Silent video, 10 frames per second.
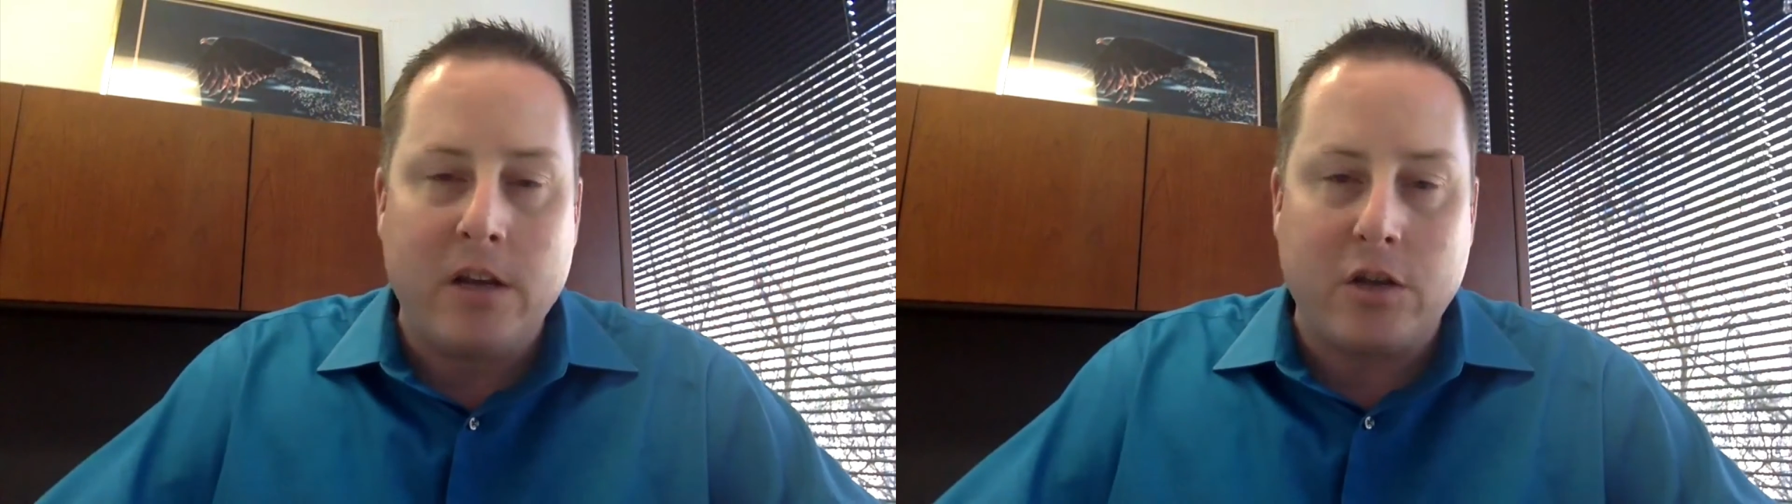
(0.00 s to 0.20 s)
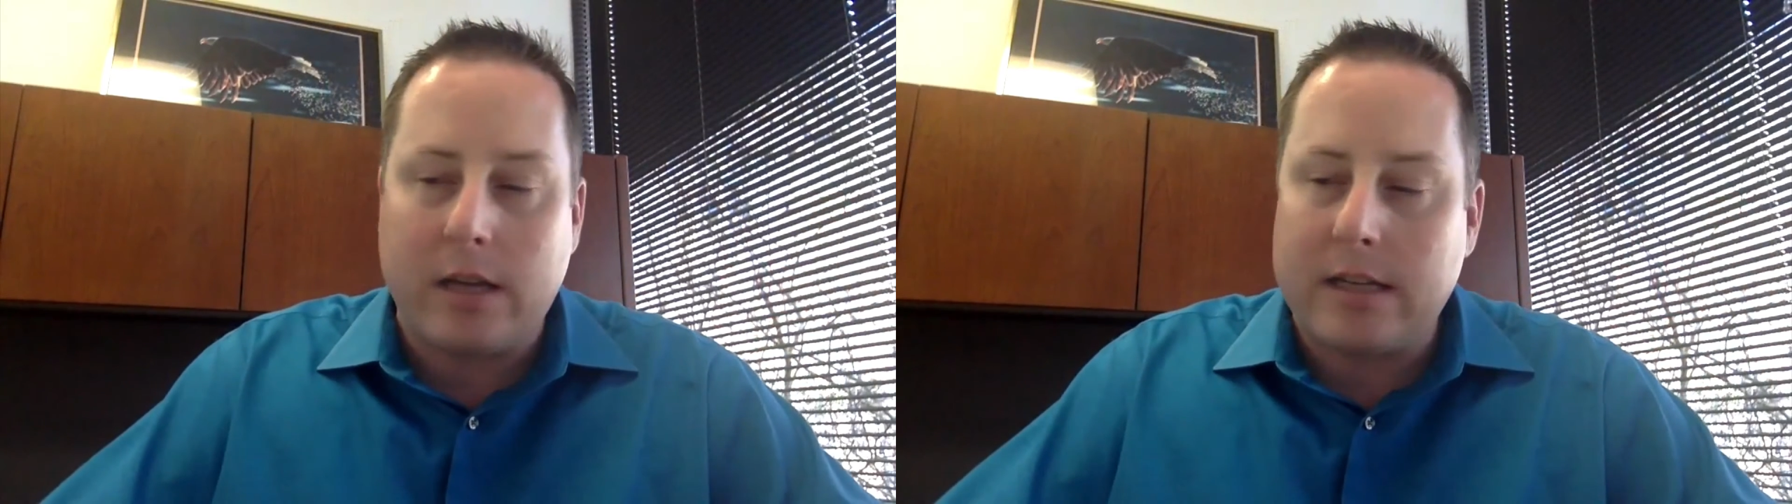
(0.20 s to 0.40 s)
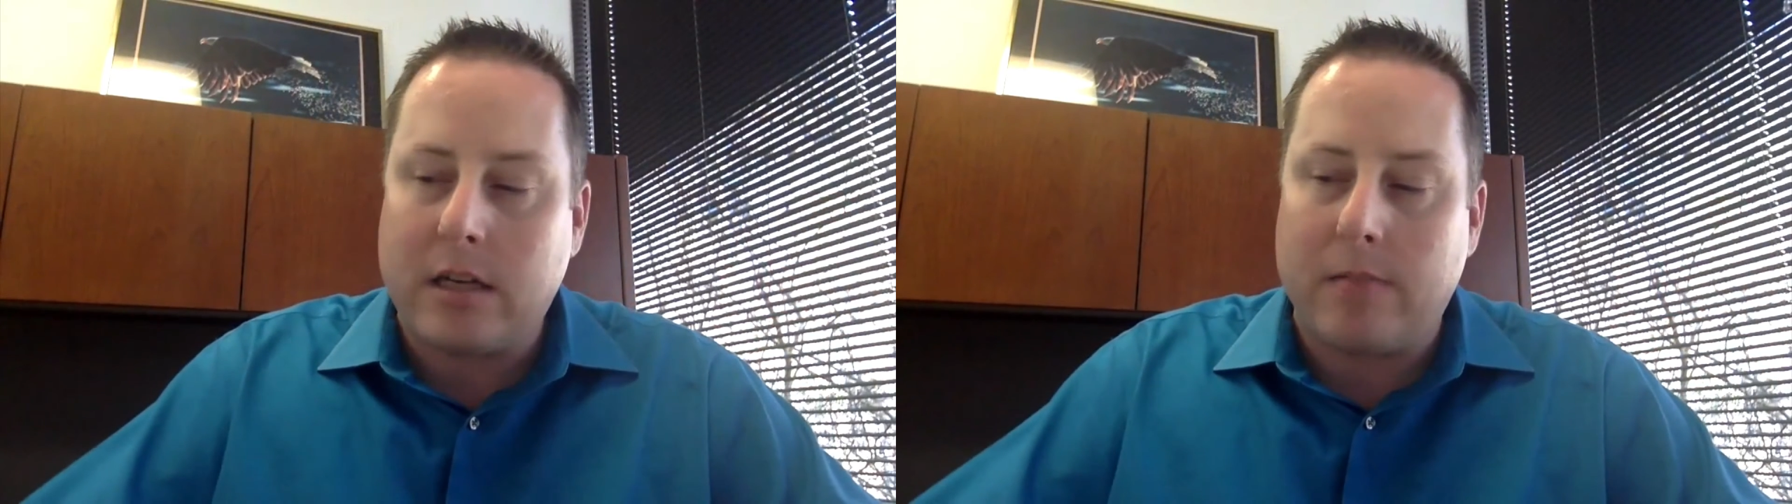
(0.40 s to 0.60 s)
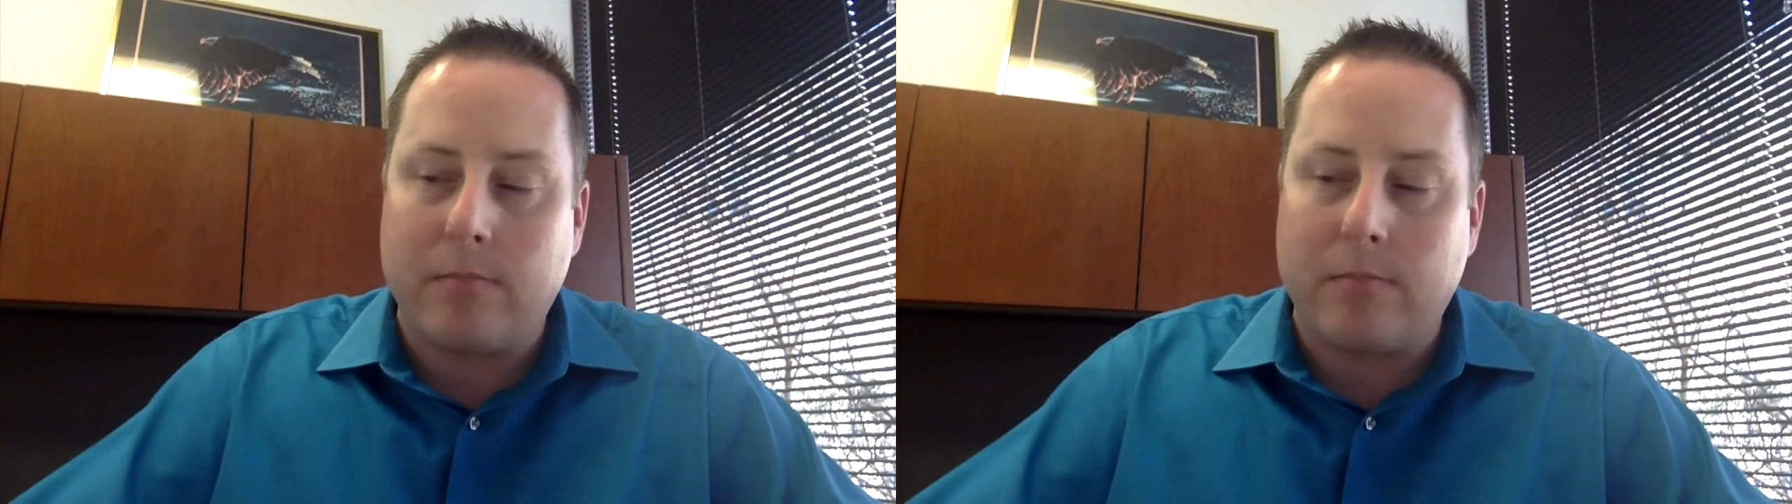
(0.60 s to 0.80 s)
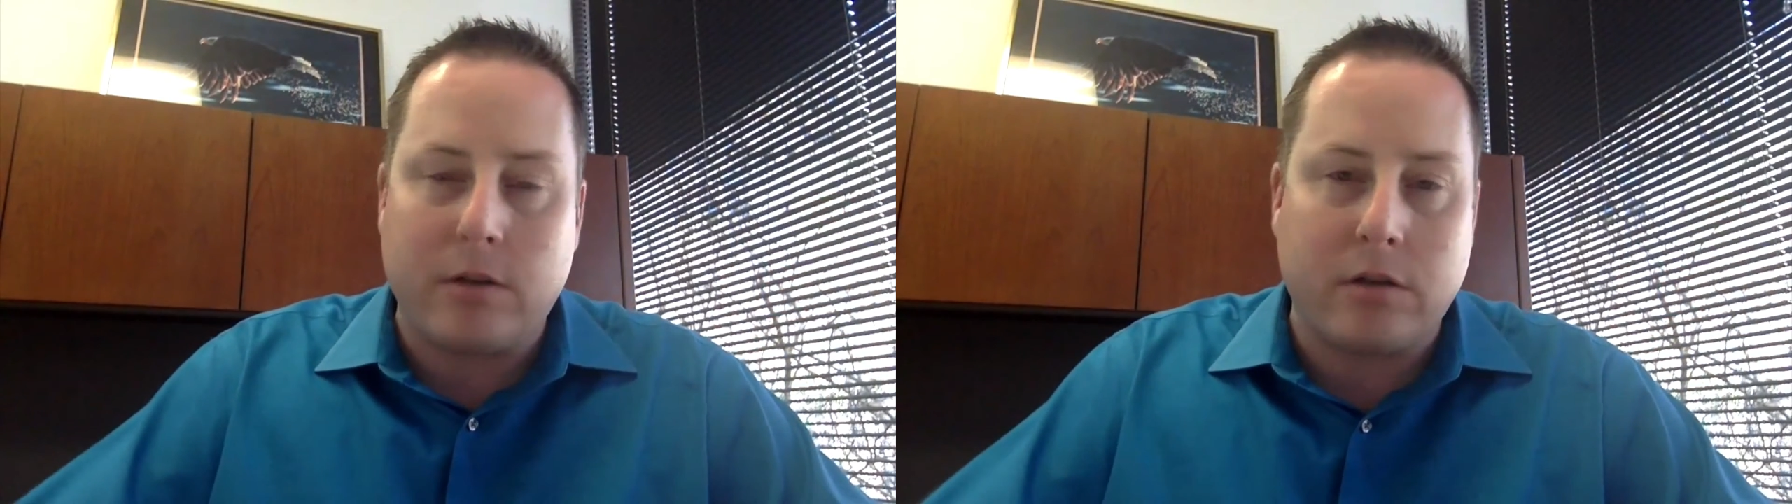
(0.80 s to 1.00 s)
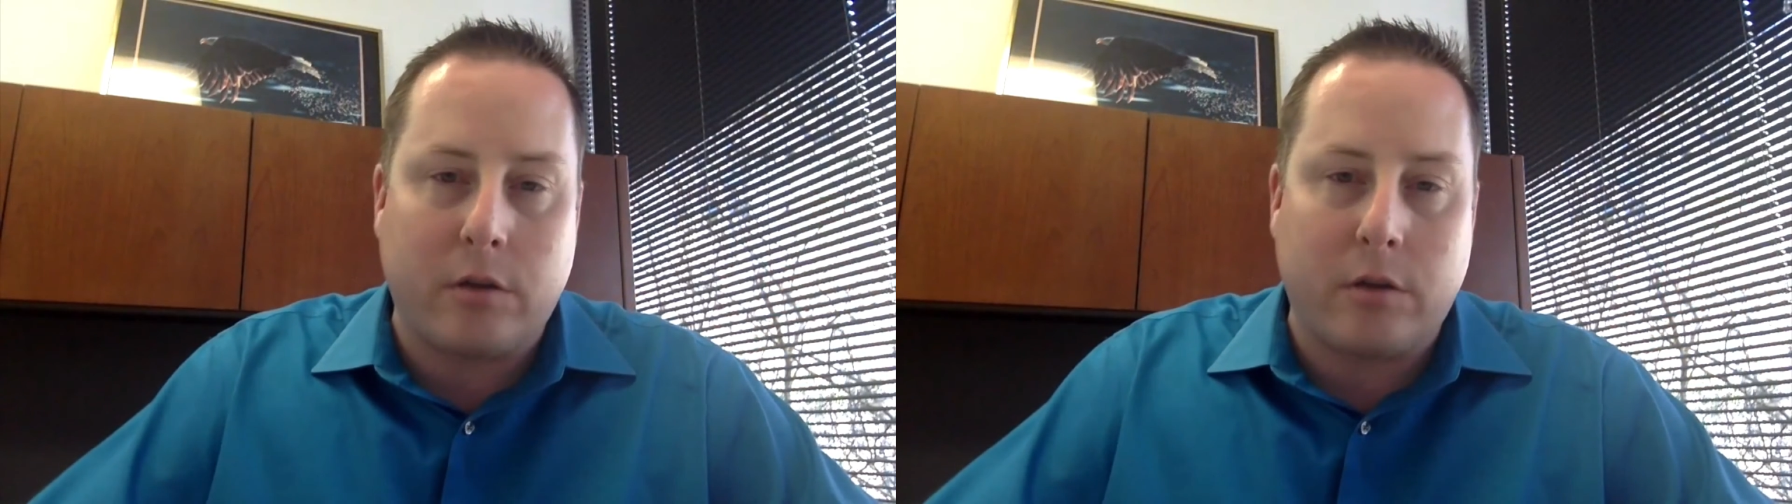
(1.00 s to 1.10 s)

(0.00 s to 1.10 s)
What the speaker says: So that's it. There's the